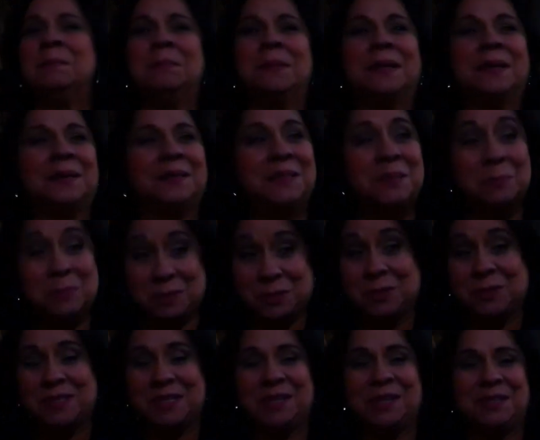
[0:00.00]
him because he was
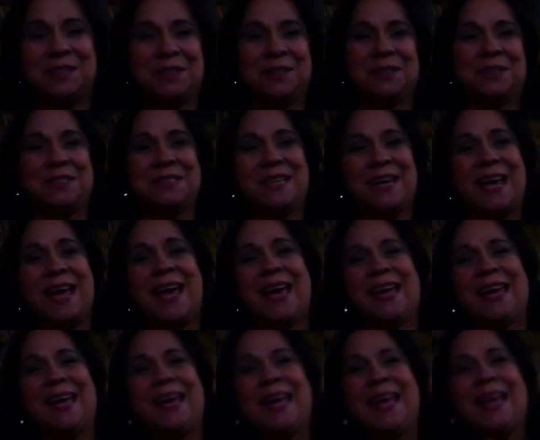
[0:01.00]
just here the other
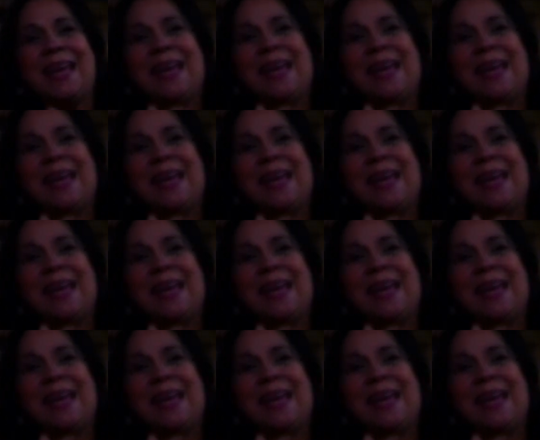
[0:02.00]
day